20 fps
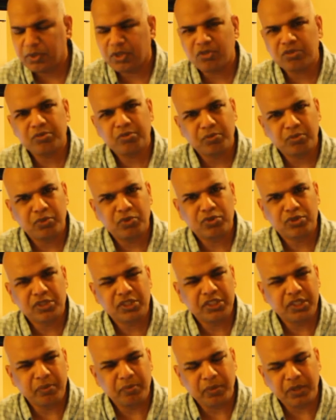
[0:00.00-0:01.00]
because
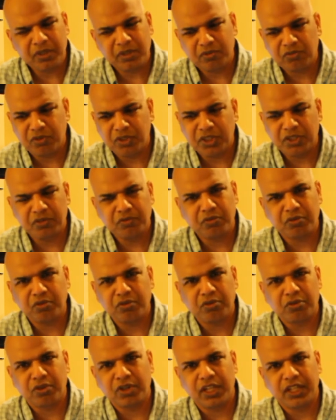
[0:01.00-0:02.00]
mostly they pay
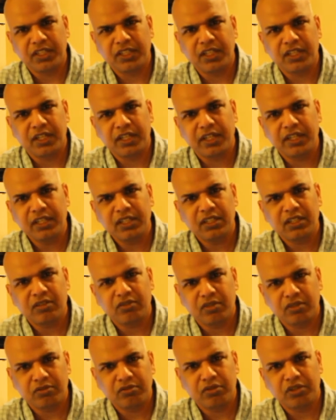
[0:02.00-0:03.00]
24 like that, right?
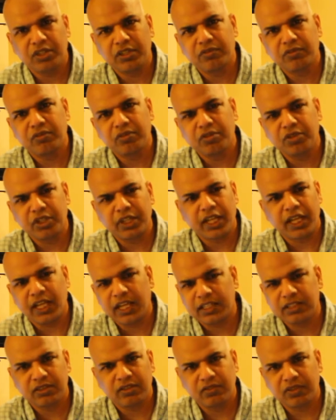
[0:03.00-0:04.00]
Out of 24
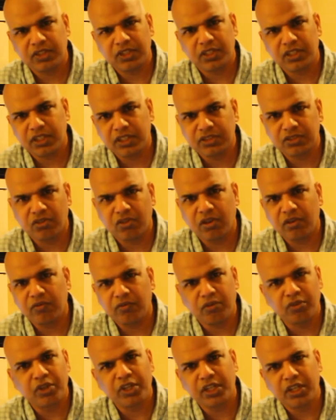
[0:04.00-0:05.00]
tax, everything is
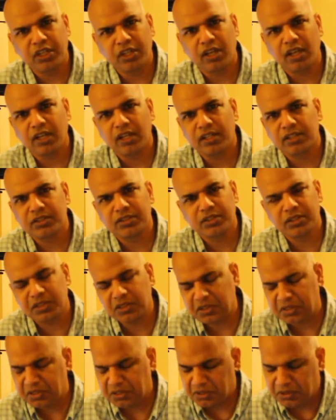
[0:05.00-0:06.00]
gone, $14
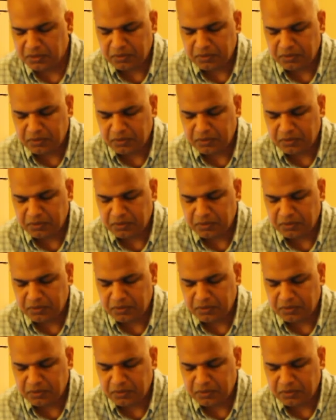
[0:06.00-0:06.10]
